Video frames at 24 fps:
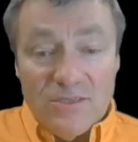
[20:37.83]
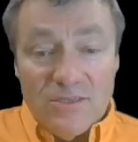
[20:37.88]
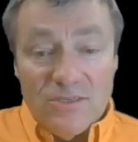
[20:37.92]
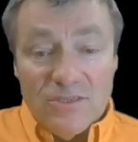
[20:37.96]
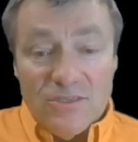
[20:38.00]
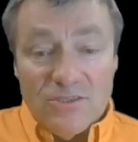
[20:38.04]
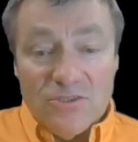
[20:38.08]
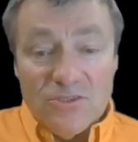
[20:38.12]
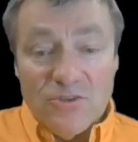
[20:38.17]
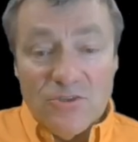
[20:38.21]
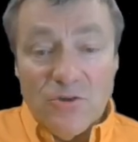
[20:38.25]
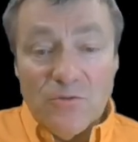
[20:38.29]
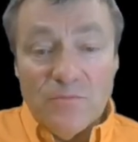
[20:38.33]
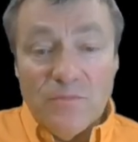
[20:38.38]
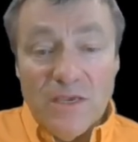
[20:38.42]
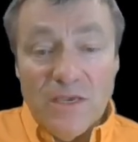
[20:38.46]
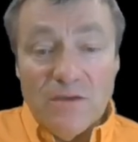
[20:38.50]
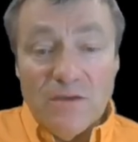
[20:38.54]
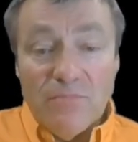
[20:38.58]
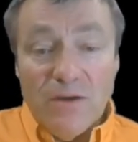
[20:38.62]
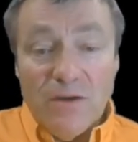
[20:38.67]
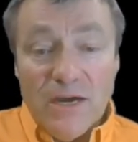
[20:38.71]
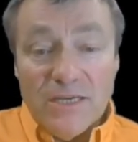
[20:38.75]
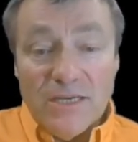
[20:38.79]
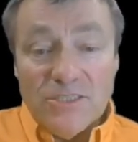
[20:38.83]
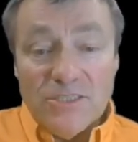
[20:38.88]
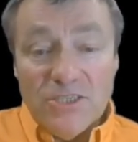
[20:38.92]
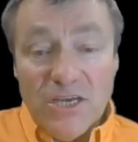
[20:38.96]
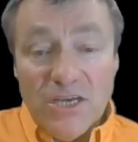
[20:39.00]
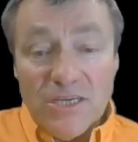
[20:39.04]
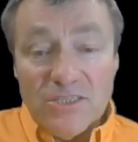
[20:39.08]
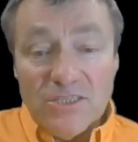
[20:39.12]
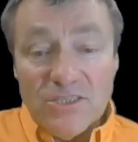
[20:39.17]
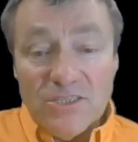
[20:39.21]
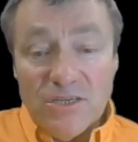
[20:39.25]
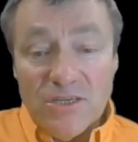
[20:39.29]
Show me a
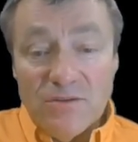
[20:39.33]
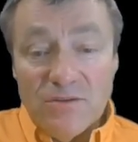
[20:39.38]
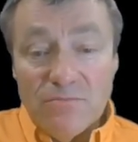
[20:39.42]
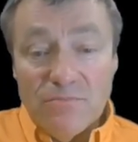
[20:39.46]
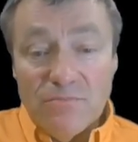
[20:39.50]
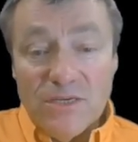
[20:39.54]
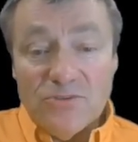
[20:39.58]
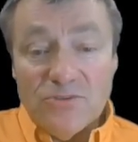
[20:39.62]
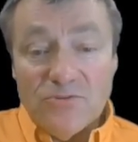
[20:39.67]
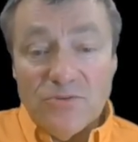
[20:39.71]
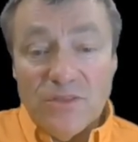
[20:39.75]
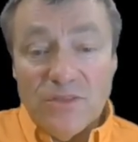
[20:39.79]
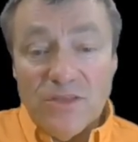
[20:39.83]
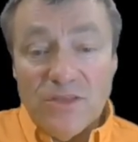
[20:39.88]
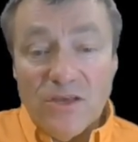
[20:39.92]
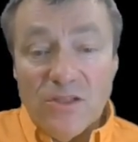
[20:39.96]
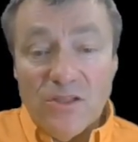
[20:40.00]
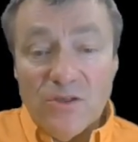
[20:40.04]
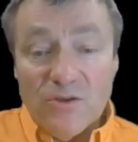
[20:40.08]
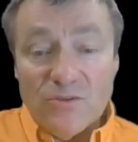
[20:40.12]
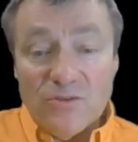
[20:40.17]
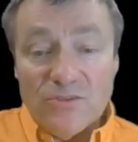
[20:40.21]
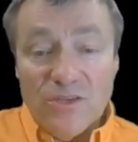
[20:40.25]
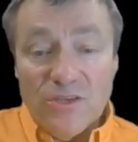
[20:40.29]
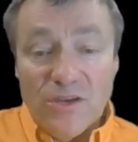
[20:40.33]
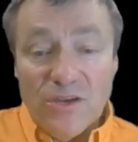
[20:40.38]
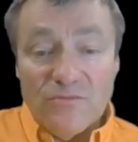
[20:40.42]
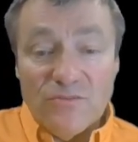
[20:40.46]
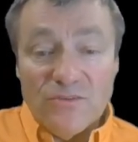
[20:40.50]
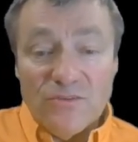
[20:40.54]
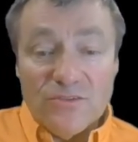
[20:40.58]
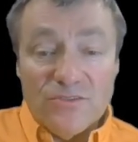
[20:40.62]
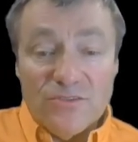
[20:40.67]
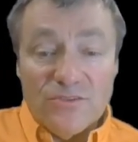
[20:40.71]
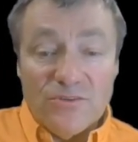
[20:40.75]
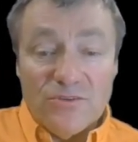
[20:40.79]
bijection between the closed
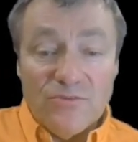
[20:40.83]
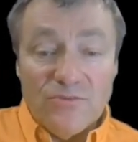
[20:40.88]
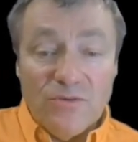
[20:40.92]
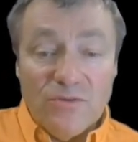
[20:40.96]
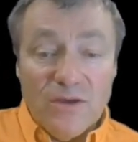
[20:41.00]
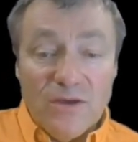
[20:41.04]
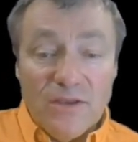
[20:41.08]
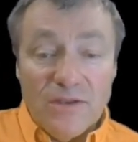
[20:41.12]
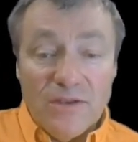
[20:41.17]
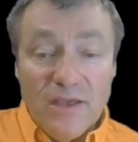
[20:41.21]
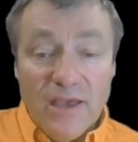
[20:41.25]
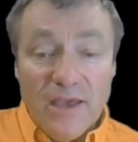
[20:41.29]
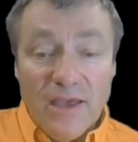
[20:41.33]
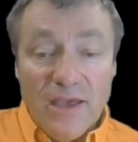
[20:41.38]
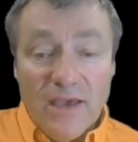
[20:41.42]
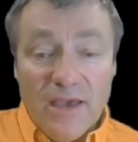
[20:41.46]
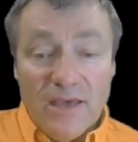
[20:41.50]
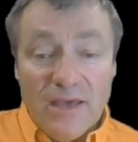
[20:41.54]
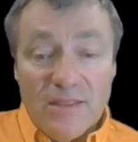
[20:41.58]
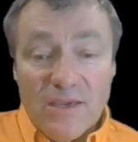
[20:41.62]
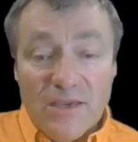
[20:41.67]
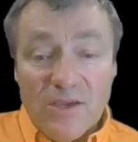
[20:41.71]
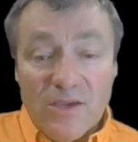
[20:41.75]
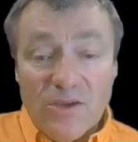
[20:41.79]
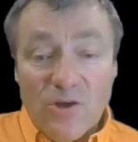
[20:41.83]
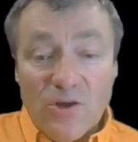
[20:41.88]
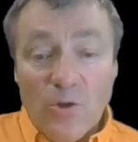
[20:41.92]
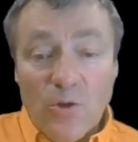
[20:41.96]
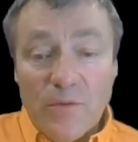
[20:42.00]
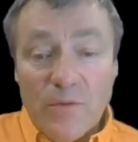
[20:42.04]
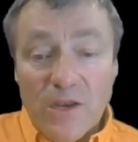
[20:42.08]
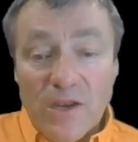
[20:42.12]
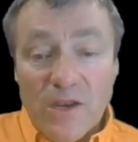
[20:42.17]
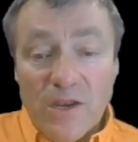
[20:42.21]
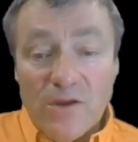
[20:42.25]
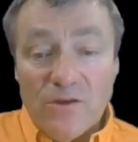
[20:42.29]
interval 0, 1 and the
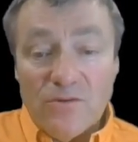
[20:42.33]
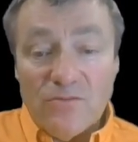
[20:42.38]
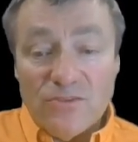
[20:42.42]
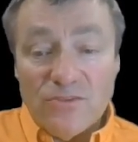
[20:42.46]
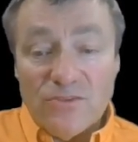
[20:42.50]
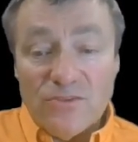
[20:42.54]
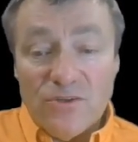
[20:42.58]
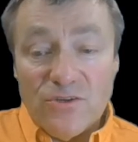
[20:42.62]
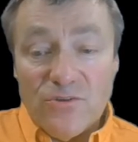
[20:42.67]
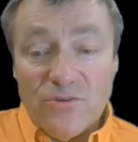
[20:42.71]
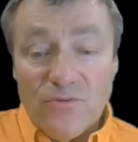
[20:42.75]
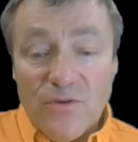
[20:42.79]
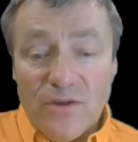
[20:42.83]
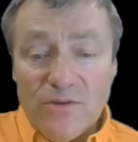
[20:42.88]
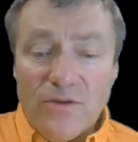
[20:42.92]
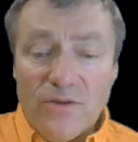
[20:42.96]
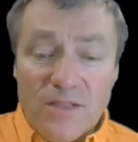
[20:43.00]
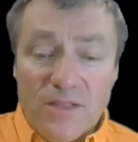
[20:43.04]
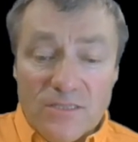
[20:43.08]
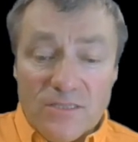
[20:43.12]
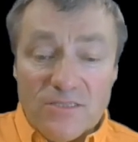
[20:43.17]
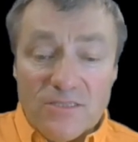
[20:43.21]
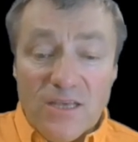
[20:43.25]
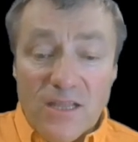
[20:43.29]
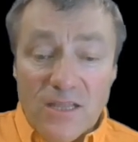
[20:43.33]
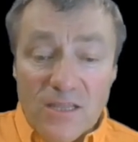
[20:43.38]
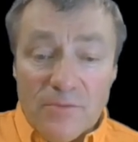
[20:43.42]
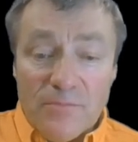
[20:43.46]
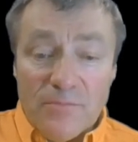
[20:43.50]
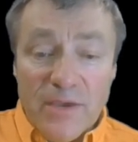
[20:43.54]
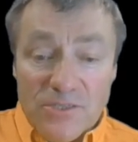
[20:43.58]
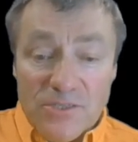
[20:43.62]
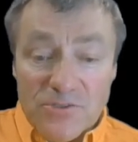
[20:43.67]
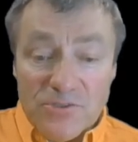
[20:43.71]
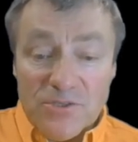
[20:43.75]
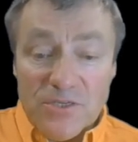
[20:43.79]
open interval 0, 1. Well, it's
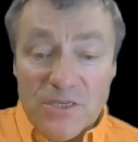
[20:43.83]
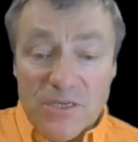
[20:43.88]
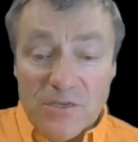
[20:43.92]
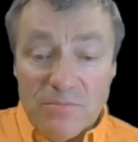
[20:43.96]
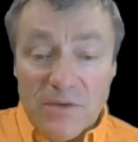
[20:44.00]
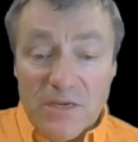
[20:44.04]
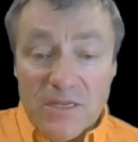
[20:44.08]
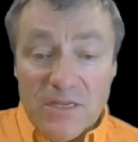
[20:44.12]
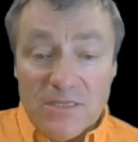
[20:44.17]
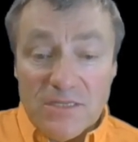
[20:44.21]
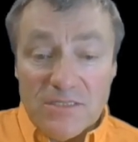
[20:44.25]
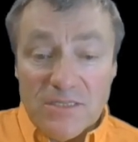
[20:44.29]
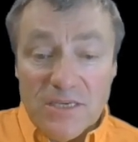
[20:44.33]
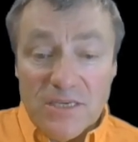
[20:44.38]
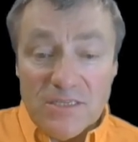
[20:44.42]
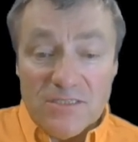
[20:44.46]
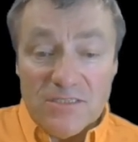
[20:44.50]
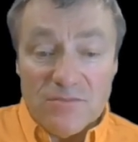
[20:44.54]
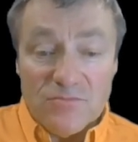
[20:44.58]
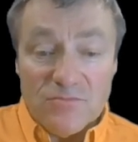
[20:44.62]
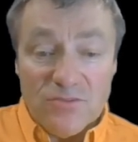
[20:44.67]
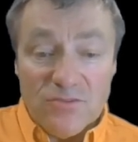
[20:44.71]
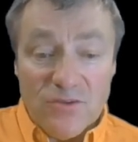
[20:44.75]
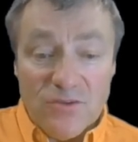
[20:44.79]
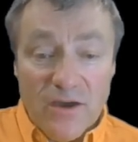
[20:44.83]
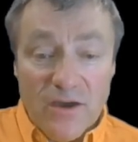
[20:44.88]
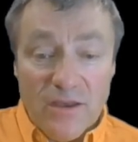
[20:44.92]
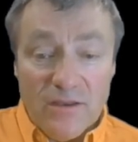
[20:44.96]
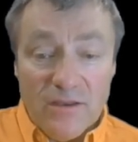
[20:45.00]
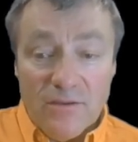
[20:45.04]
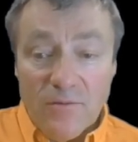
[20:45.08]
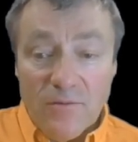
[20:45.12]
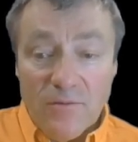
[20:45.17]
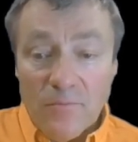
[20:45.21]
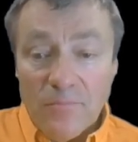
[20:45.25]
elementary, but it takes some thought.